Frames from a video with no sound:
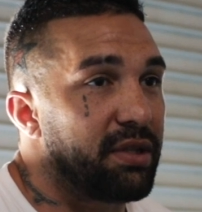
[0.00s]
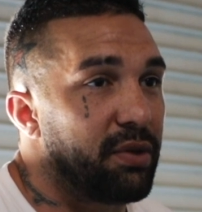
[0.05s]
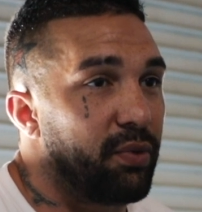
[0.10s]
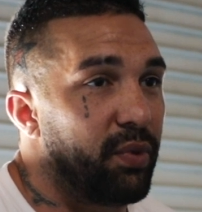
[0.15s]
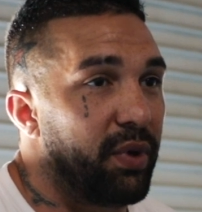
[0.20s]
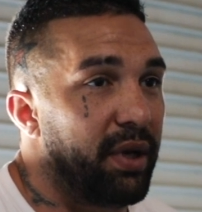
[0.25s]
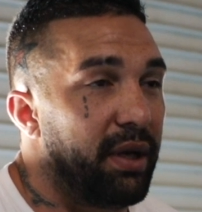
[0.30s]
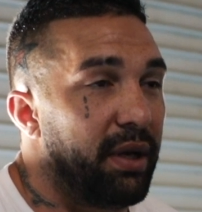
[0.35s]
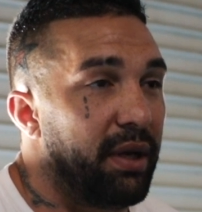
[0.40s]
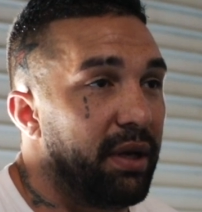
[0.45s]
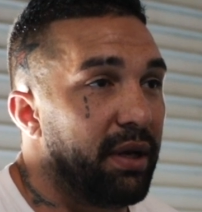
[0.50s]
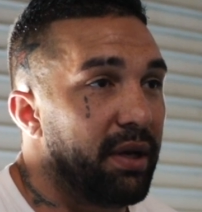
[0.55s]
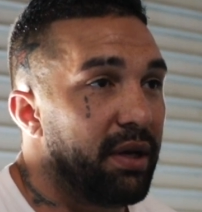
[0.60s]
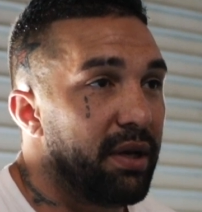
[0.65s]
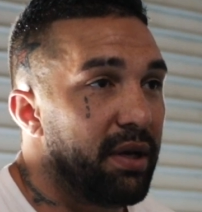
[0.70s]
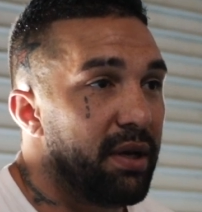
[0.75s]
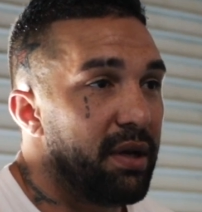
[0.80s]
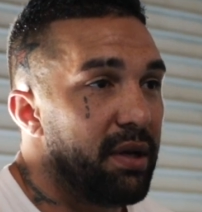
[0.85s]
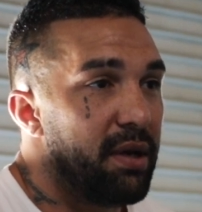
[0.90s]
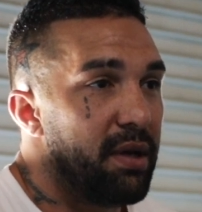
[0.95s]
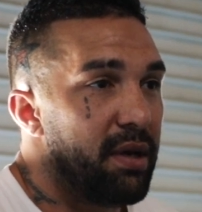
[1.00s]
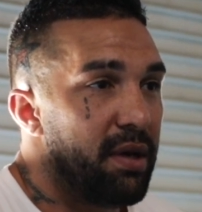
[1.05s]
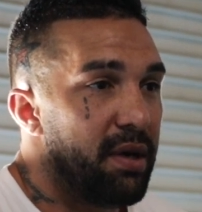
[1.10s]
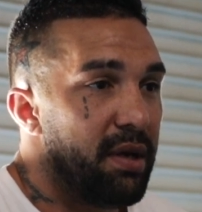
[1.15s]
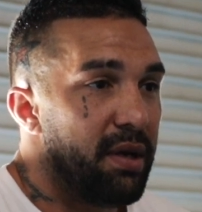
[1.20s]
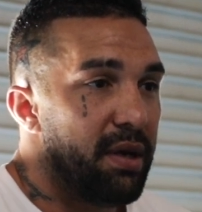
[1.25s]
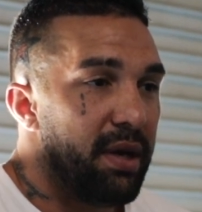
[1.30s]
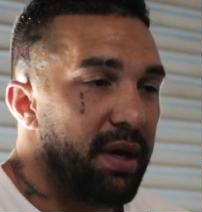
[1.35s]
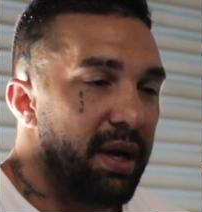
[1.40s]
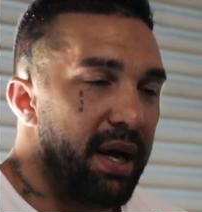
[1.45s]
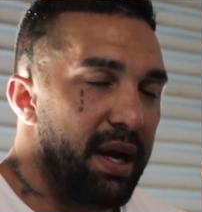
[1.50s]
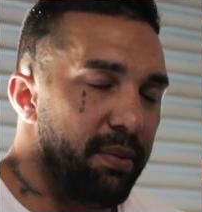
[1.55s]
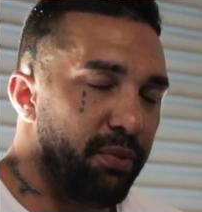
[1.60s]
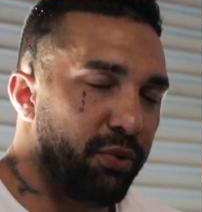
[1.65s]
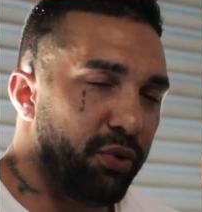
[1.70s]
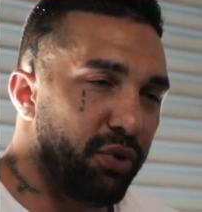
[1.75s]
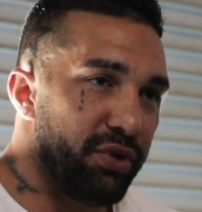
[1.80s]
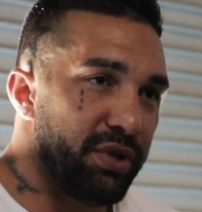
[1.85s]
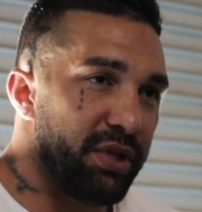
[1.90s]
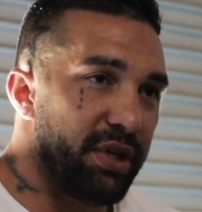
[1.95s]
So we had
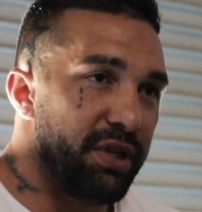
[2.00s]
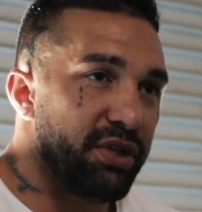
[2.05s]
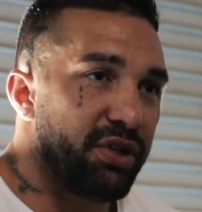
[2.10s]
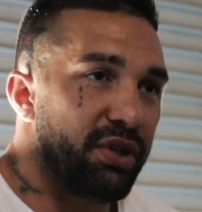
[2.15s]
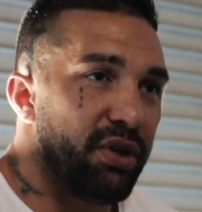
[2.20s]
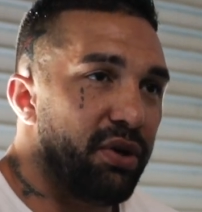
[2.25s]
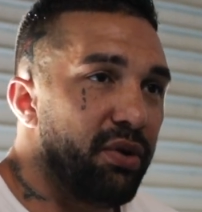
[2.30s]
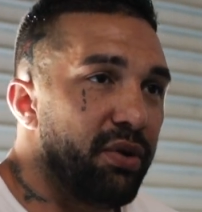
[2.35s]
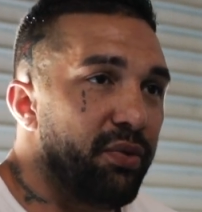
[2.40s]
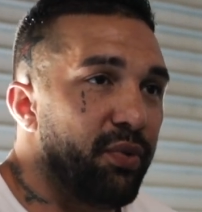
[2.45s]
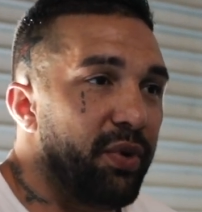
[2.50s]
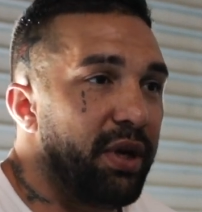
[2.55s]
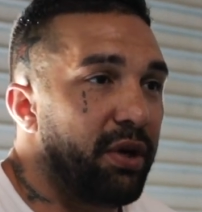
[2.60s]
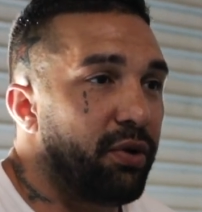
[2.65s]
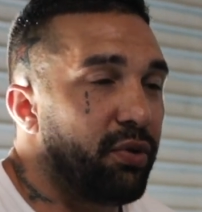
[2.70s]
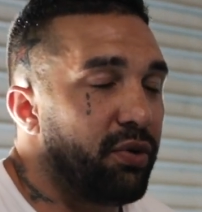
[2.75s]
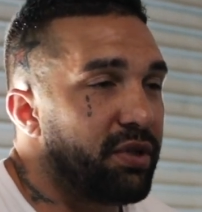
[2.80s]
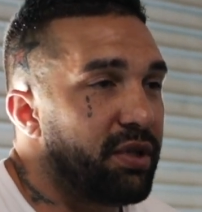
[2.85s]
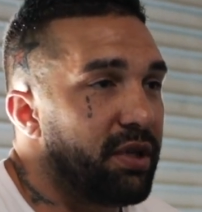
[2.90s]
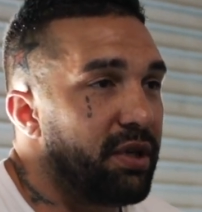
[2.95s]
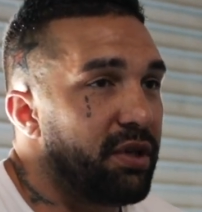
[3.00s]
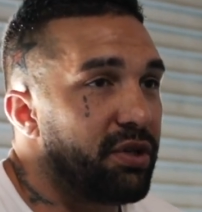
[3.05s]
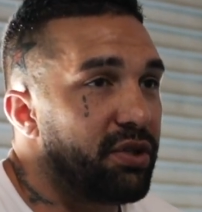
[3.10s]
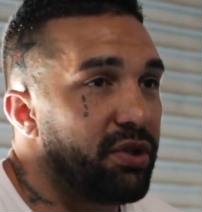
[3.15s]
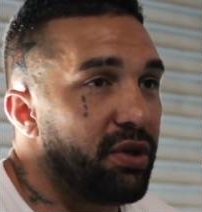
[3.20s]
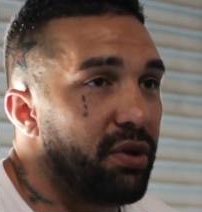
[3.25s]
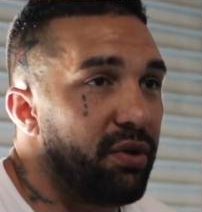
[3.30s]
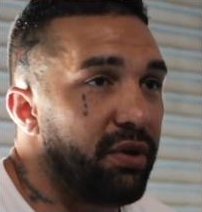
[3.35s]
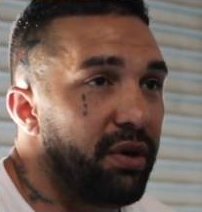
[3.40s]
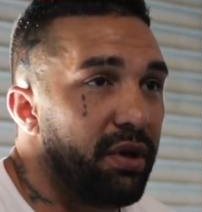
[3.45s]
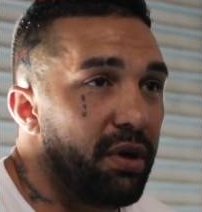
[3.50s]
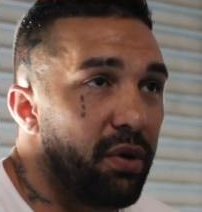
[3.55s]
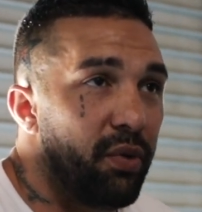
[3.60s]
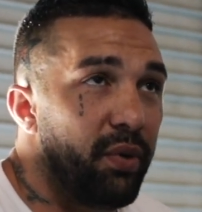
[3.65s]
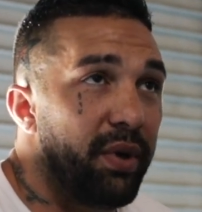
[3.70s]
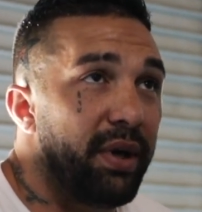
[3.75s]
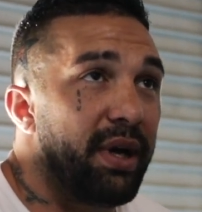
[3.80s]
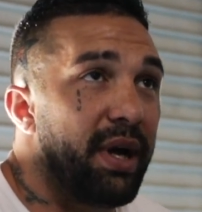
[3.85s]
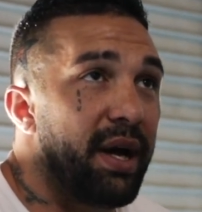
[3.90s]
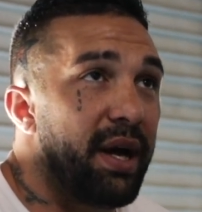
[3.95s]
him cruising the show, and when he cruised in the show, you know,
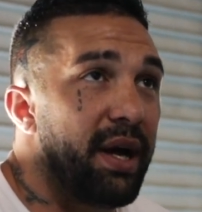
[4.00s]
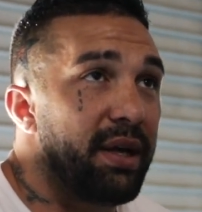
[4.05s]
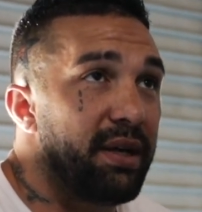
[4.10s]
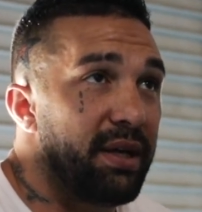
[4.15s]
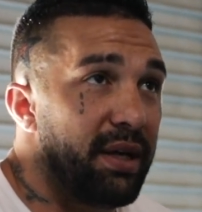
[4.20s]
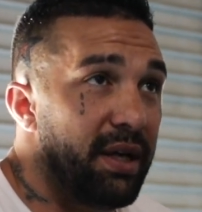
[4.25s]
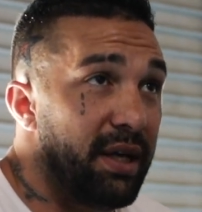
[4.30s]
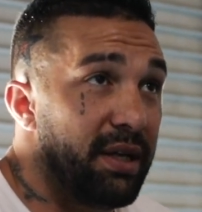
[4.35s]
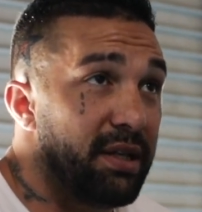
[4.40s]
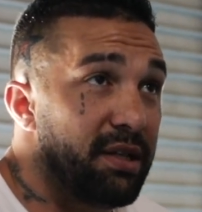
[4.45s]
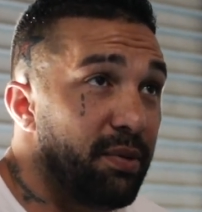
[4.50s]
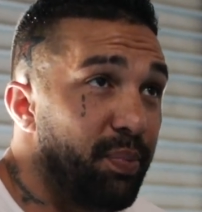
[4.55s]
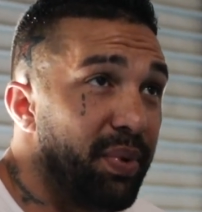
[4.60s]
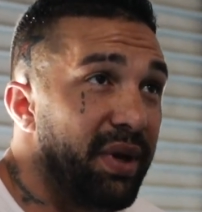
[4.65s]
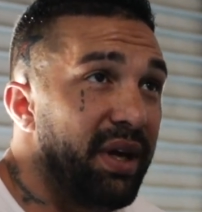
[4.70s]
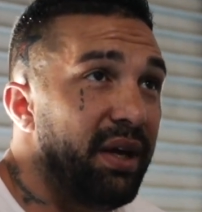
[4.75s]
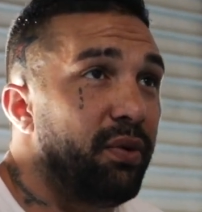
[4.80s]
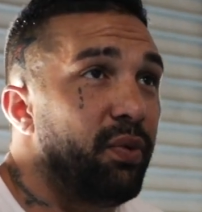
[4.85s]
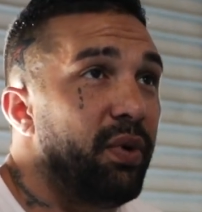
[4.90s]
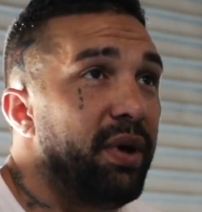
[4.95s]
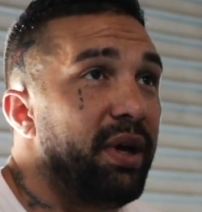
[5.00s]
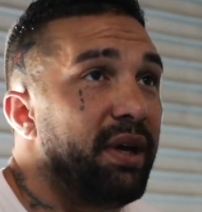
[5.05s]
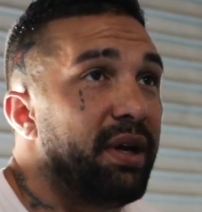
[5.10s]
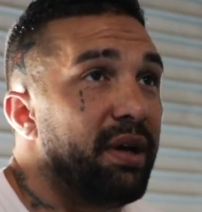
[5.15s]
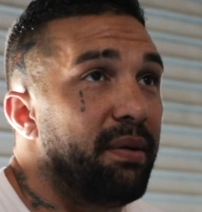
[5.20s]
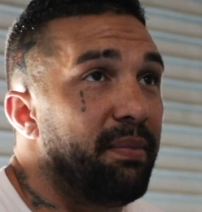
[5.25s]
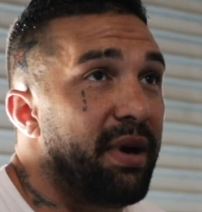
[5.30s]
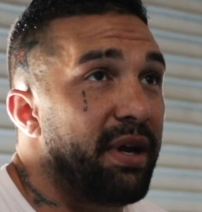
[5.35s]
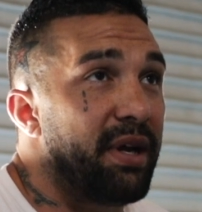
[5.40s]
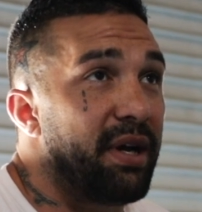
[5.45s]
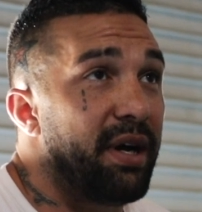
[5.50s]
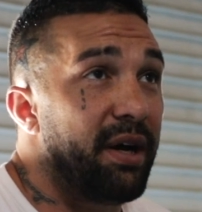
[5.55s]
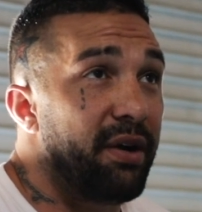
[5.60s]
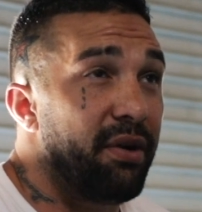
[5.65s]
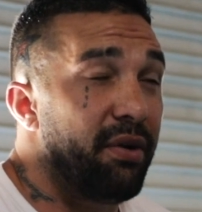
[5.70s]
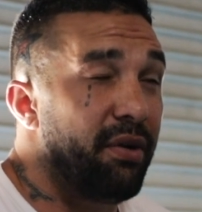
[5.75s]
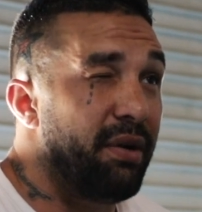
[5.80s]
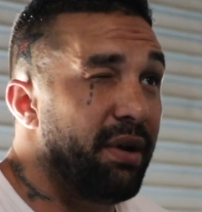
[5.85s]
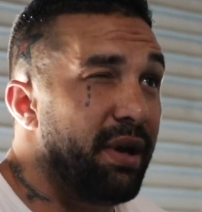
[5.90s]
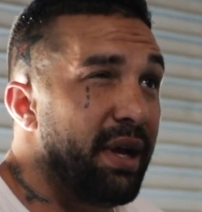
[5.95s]
we got into peak week about
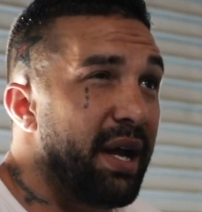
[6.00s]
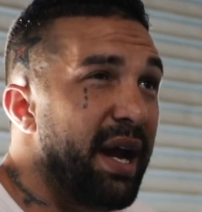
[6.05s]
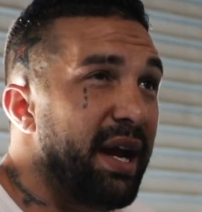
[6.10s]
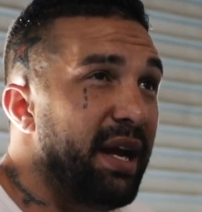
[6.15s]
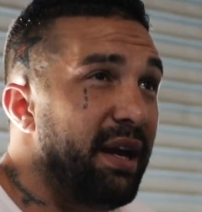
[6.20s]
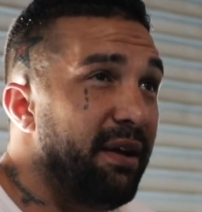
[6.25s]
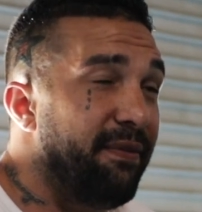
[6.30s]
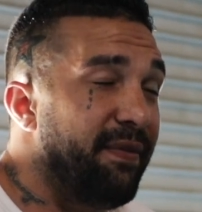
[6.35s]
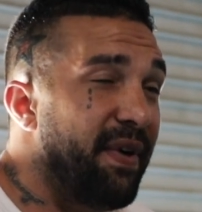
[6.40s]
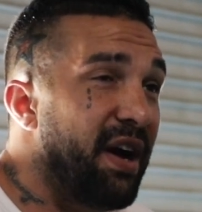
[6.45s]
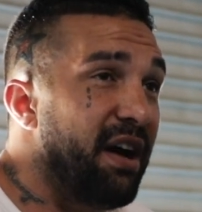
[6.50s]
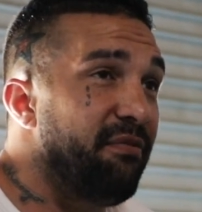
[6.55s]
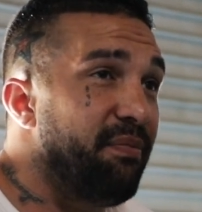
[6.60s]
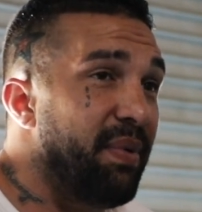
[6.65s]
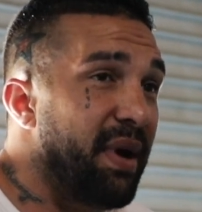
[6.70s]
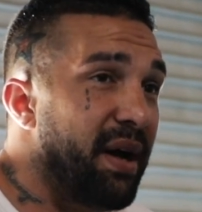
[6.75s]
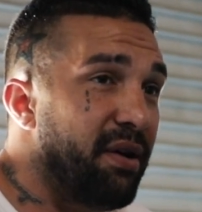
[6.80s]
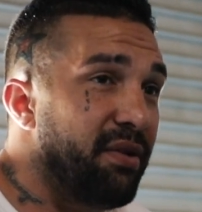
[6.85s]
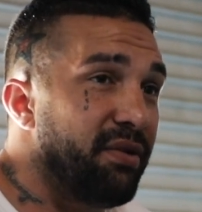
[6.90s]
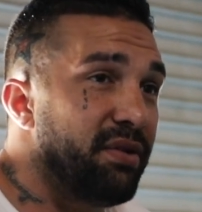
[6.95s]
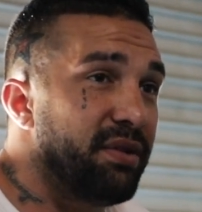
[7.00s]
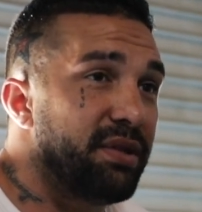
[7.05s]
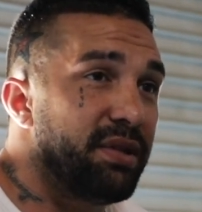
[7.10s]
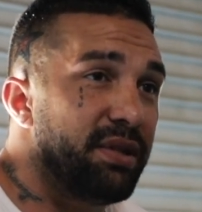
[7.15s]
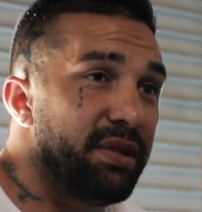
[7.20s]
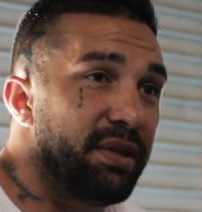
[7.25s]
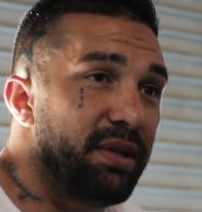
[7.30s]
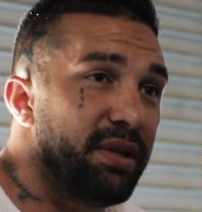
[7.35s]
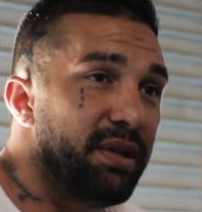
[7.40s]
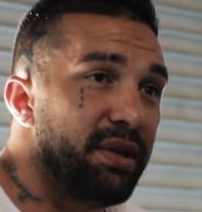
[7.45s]
195 pounds.